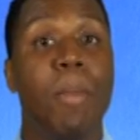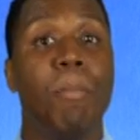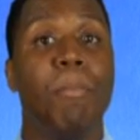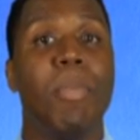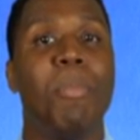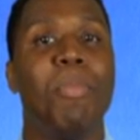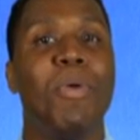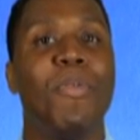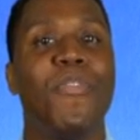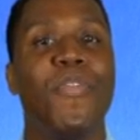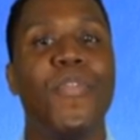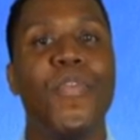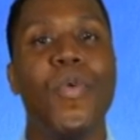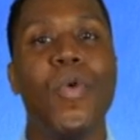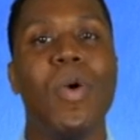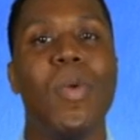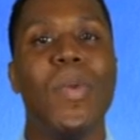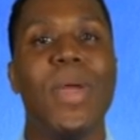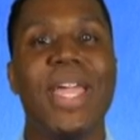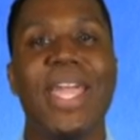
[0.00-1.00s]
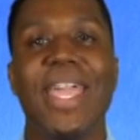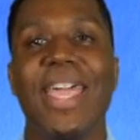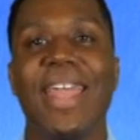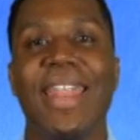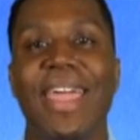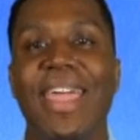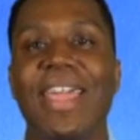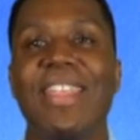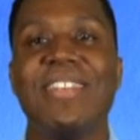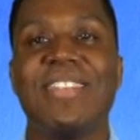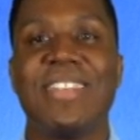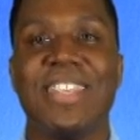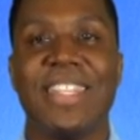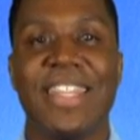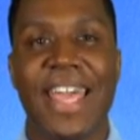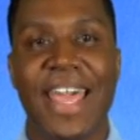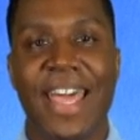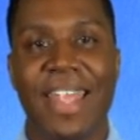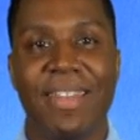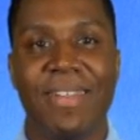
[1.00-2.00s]
But before we get into
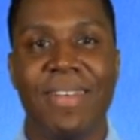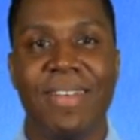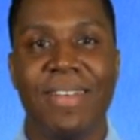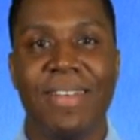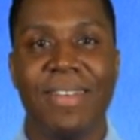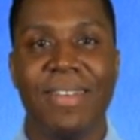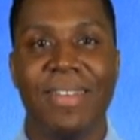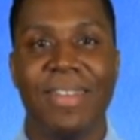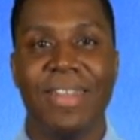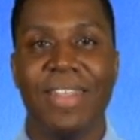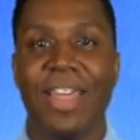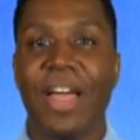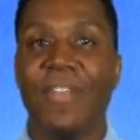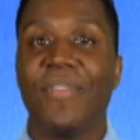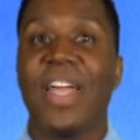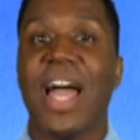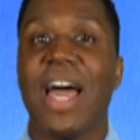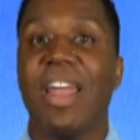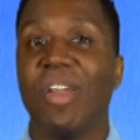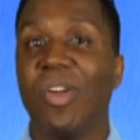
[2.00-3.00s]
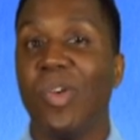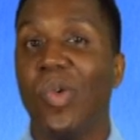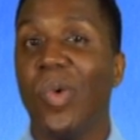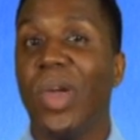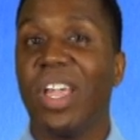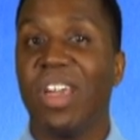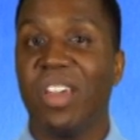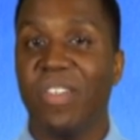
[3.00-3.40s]
that, I've got a quick